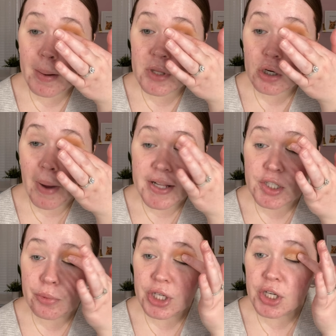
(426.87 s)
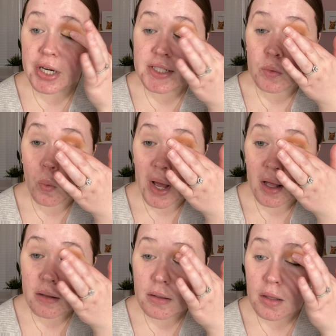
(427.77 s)
I mean, their mattes are pretty good as
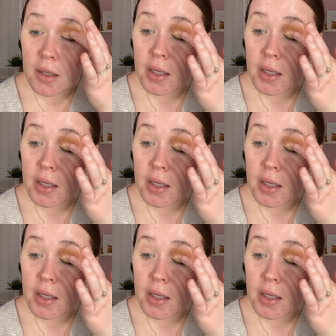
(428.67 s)
well,